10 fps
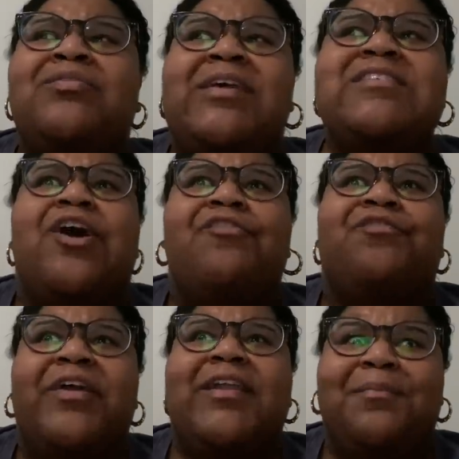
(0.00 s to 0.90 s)
These are
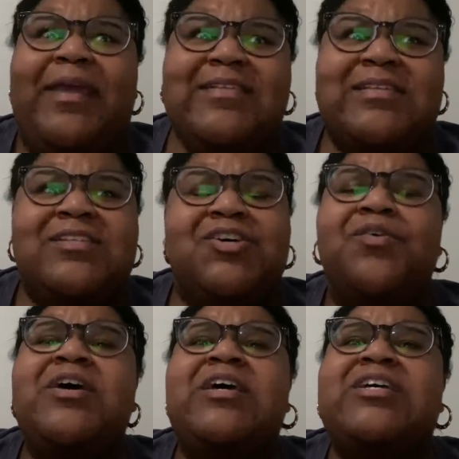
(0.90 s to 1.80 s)
freaking amazing.
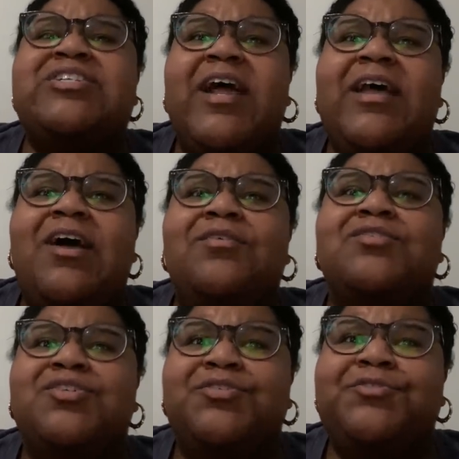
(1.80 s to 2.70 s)
So shout out
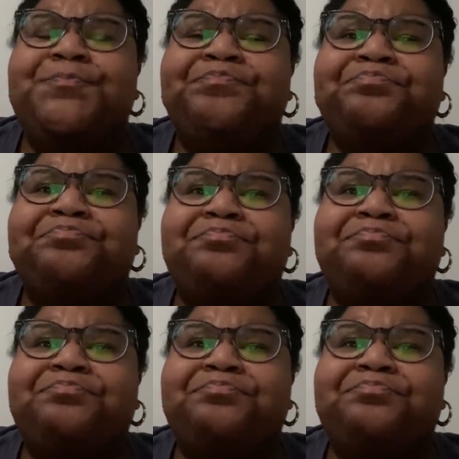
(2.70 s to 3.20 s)
to